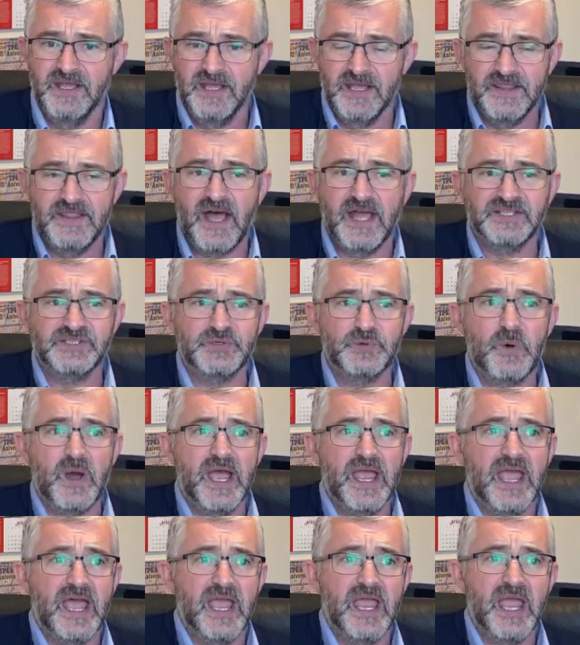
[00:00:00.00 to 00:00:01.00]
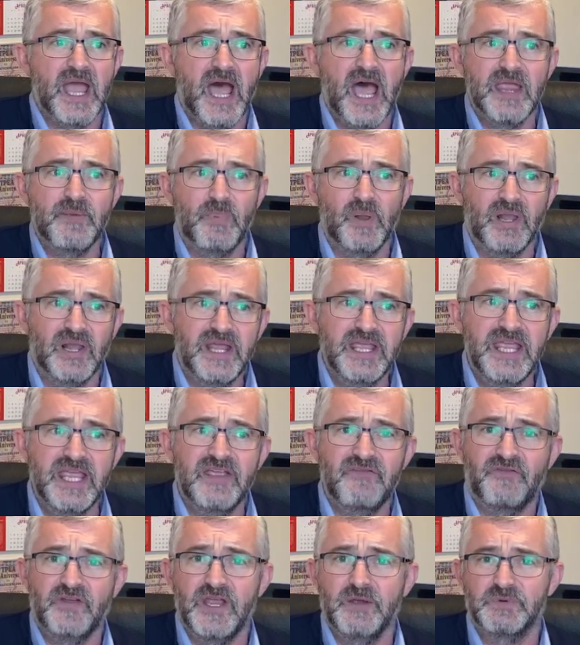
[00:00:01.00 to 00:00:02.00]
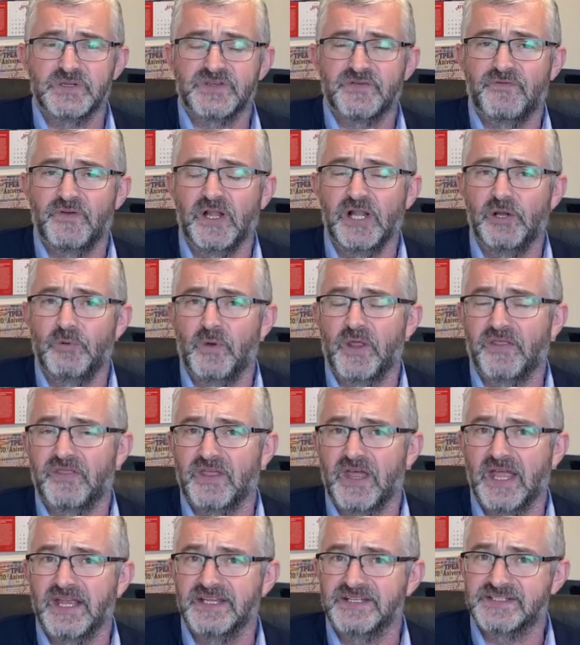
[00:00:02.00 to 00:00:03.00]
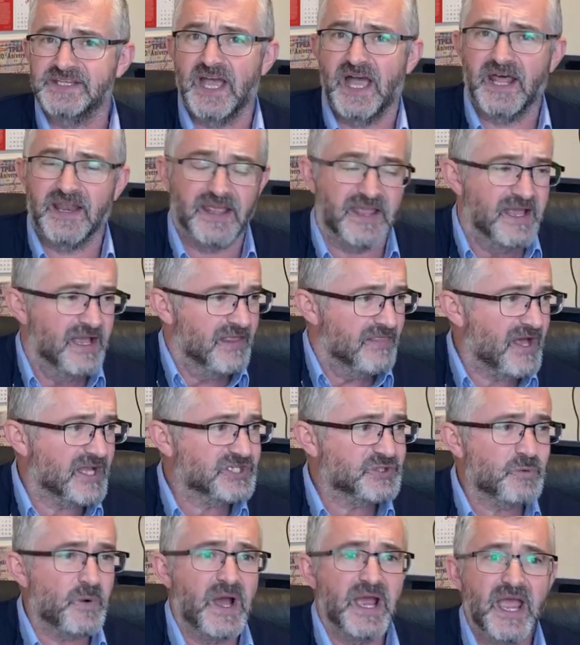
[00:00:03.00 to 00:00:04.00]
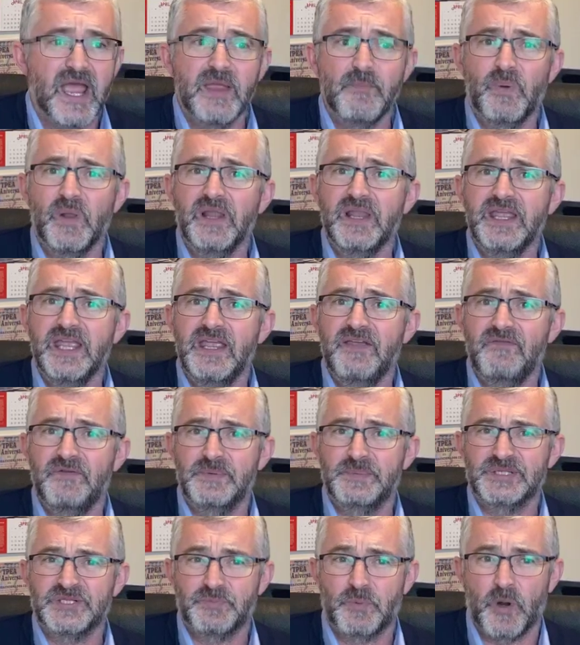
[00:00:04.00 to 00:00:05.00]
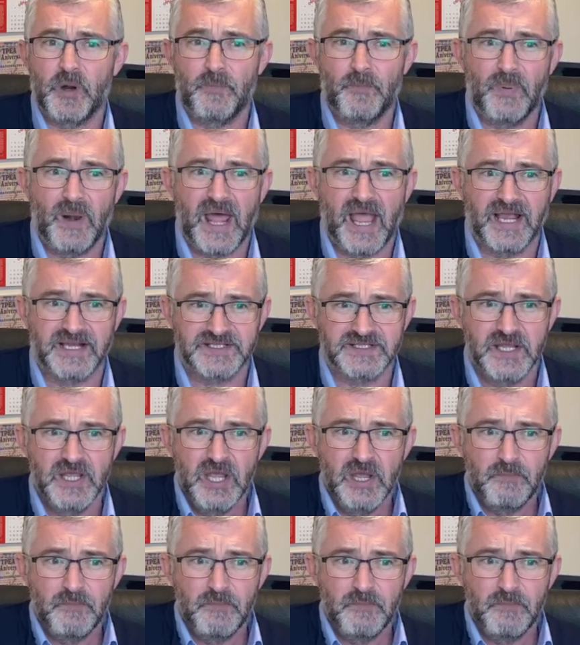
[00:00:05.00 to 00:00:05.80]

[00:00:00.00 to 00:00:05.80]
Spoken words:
That's why I believe he was filled with anxiety. That's why I believe he was perplexed.